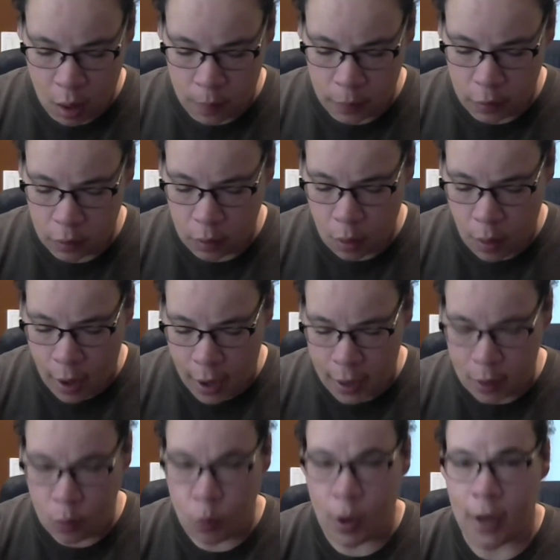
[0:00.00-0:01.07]
So
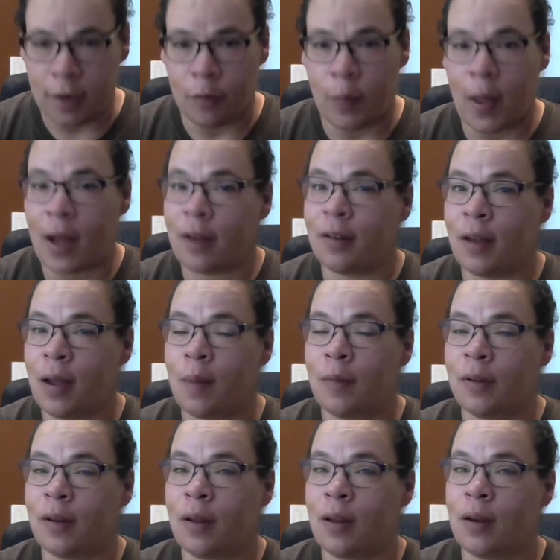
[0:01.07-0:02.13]
I went back to
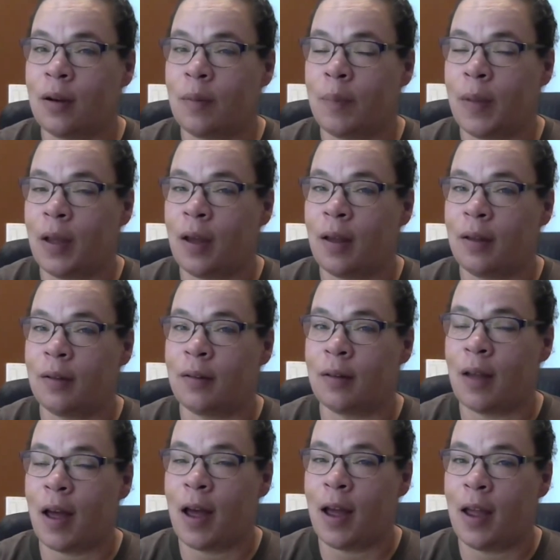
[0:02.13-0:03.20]
Amazon because
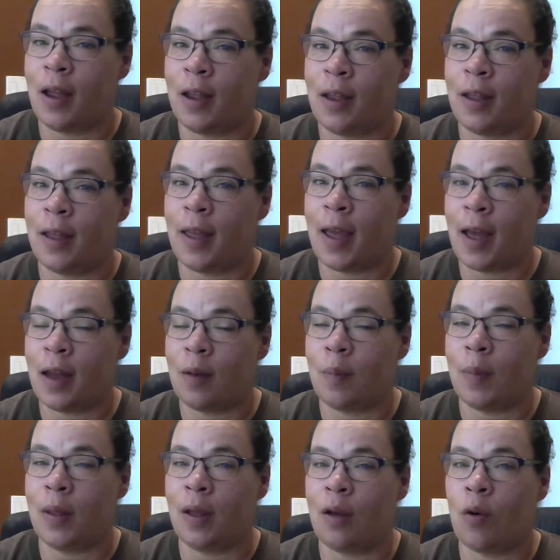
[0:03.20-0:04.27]
I can
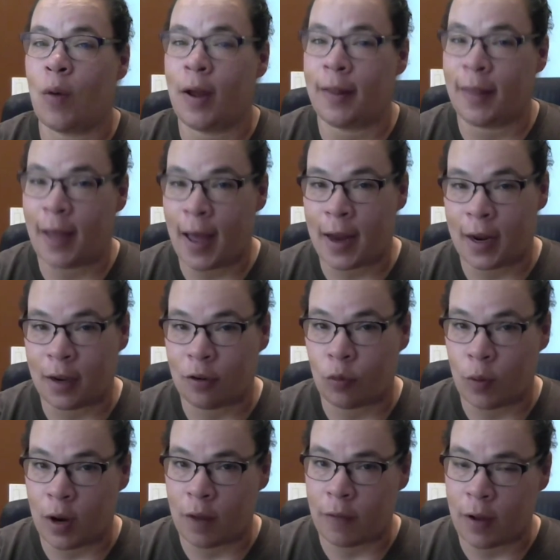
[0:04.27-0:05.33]
be quite the addict
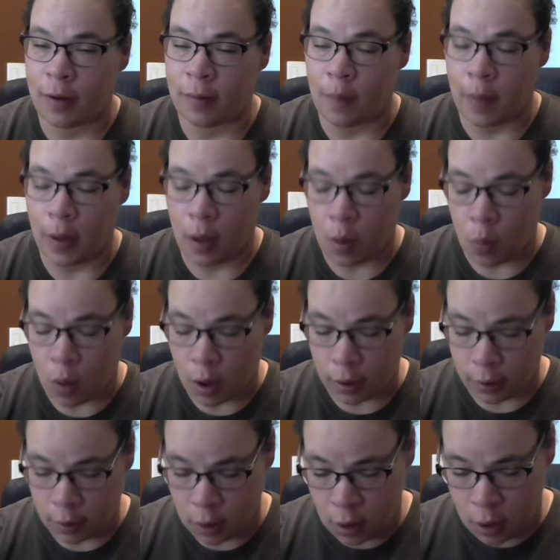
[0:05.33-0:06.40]
when I find something I
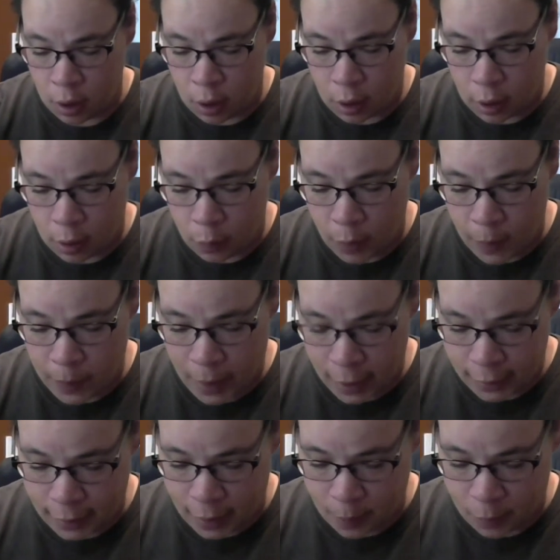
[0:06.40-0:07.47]
want. I went back
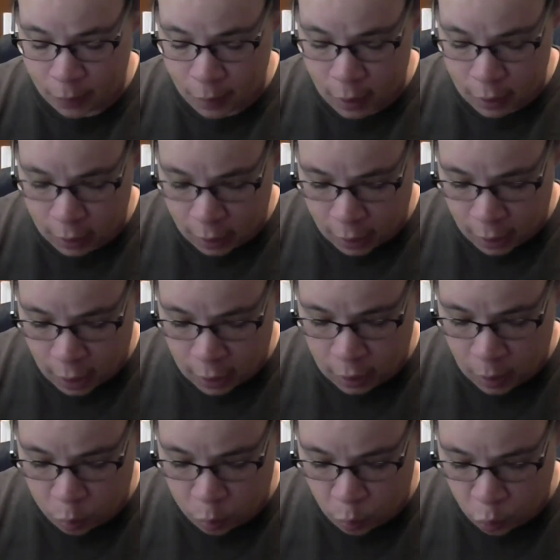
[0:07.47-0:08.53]
to Amazon and I got a
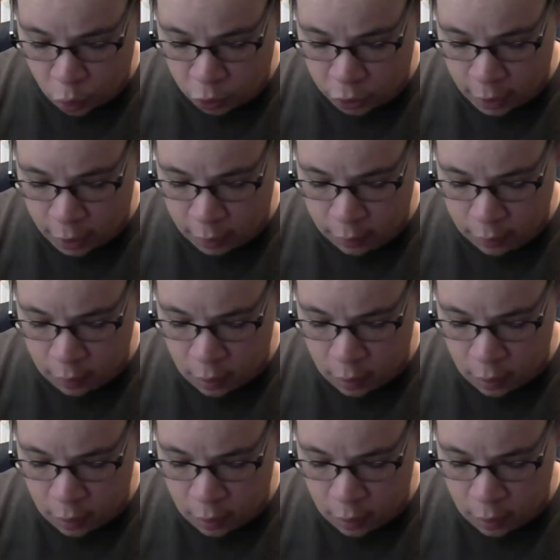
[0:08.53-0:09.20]
couple more things.